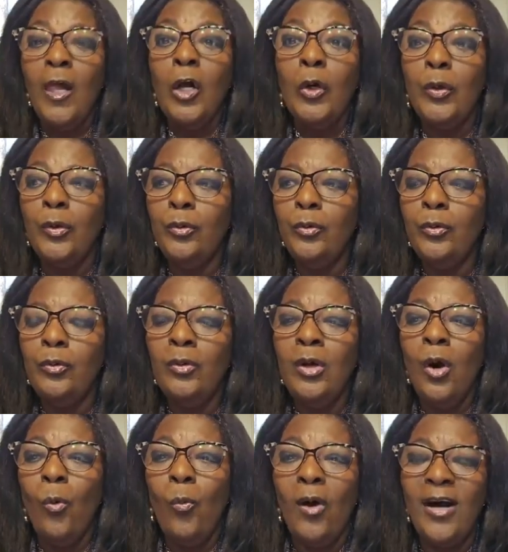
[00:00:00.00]
who
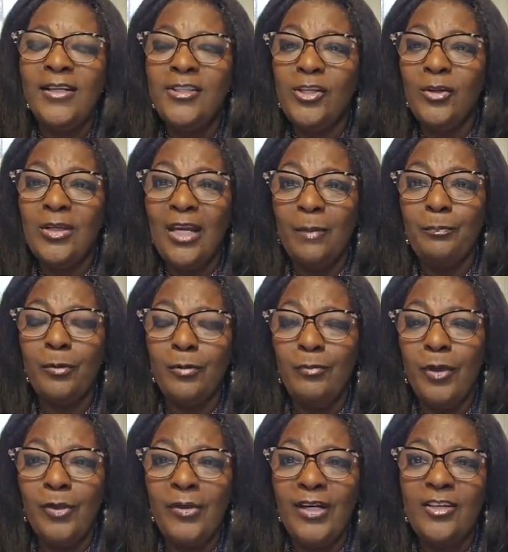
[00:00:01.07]
want to get
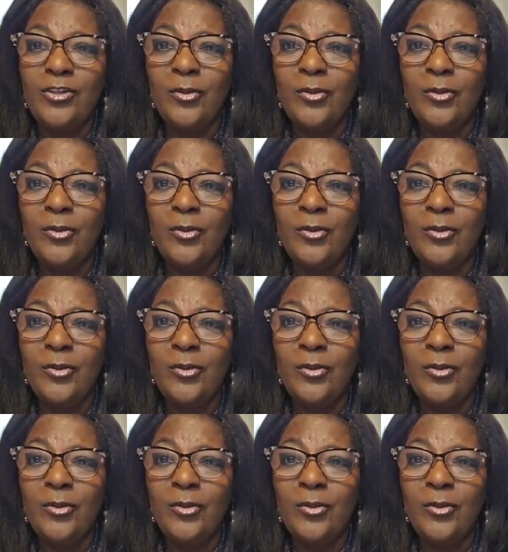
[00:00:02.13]
promoted